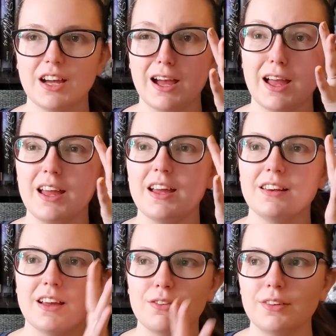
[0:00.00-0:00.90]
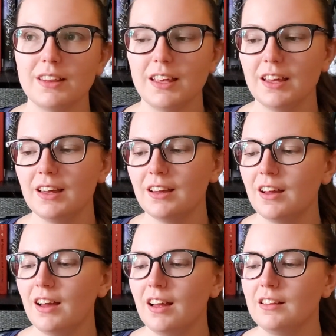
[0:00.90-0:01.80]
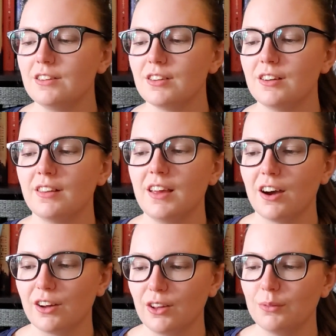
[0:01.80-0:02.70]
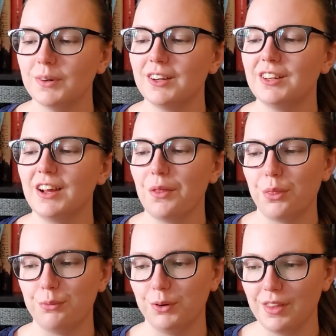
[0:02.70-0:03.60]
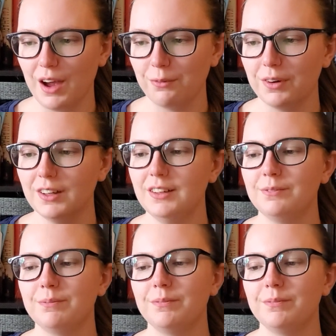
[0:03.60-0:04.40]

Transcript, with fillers: I definitely listened to the audiobook to get through that one.